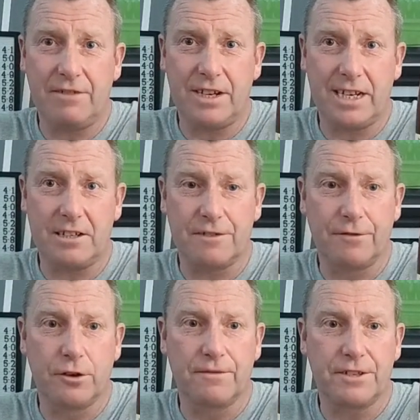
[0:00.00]
if you get it as a
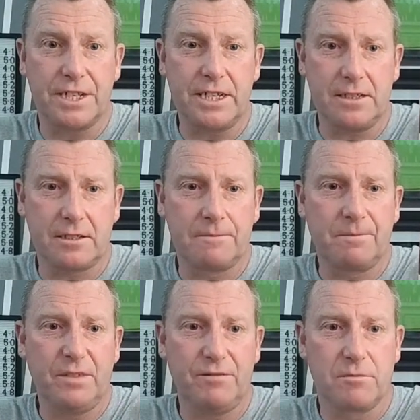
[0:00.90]
4 for £6.
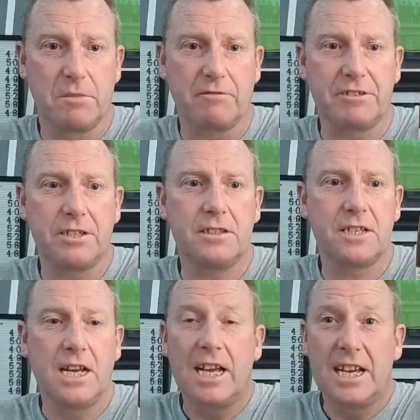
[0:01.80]

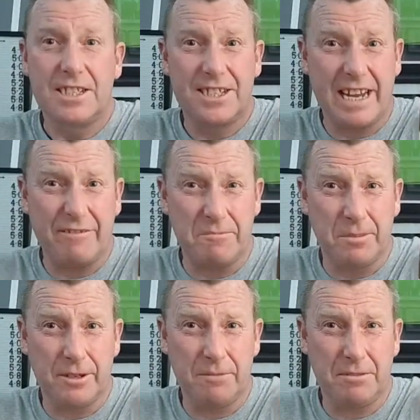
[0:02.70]
Morrison's
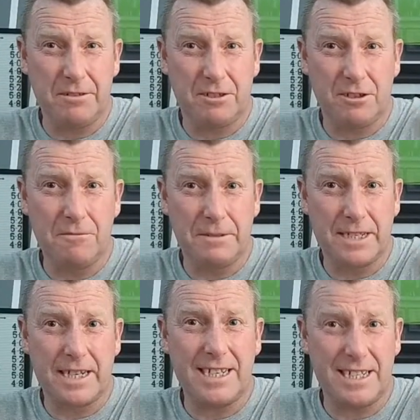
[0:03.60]

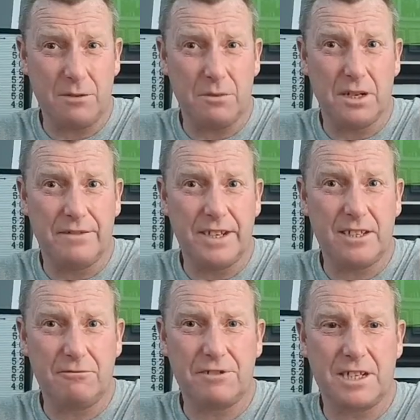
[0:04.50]
7.2%. Is it worth it? Of
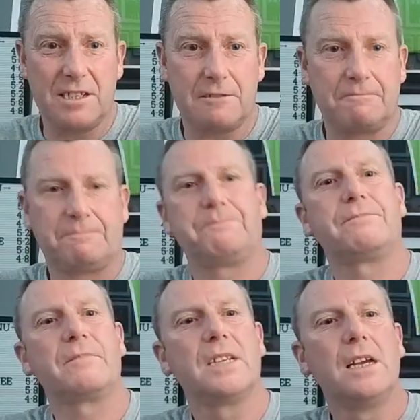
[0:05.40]
course it is.
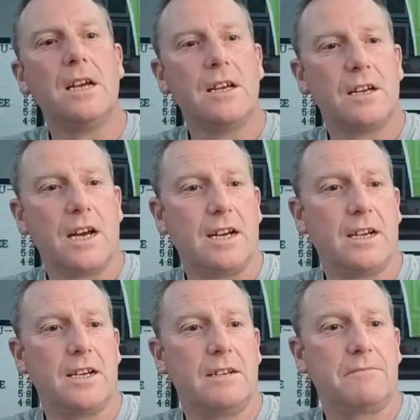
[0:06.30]

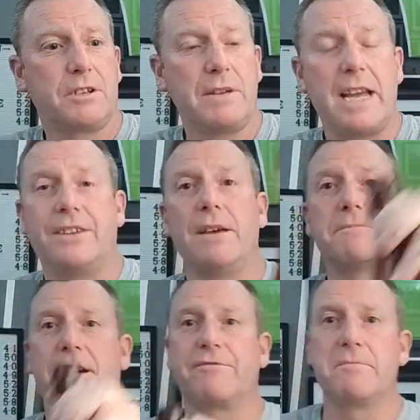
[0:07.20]
So yeah,
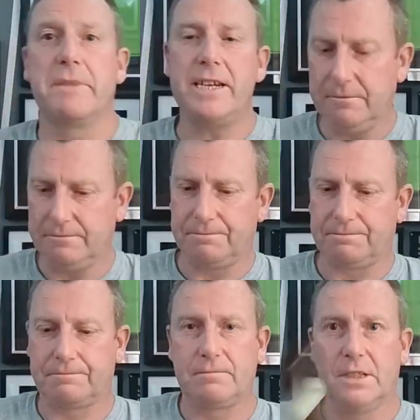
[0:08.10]
thumbs up from me.
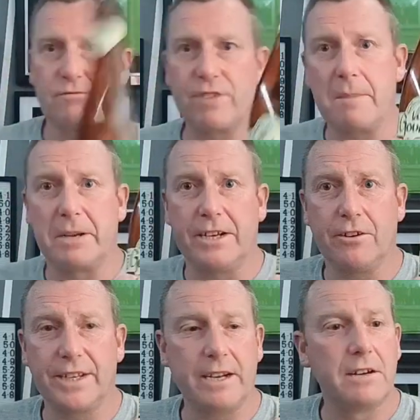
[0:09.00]
I'm rambling
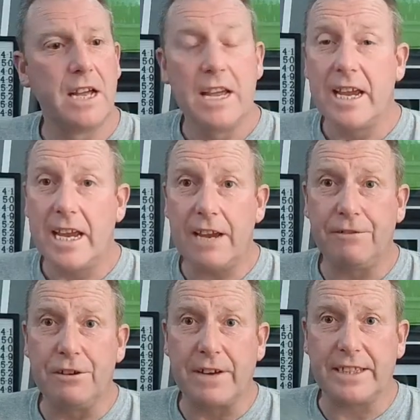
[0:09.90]
on now. If
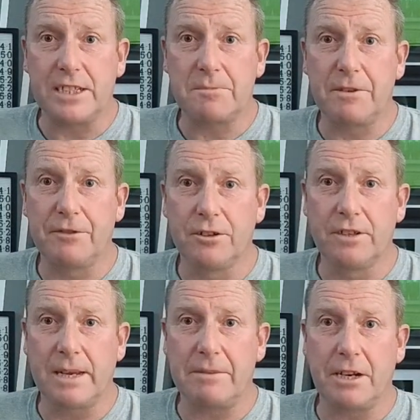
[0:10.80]
you've had this
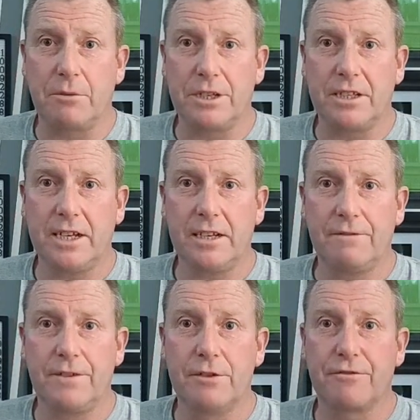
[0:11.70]
before, let me know what you
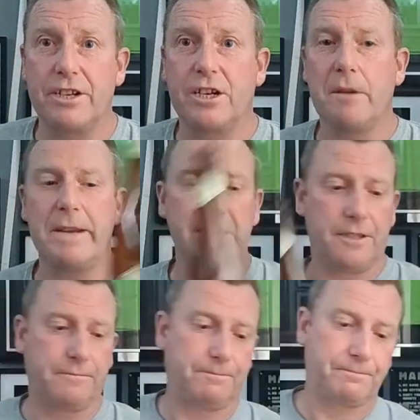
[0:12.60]
think. Feel free to comment.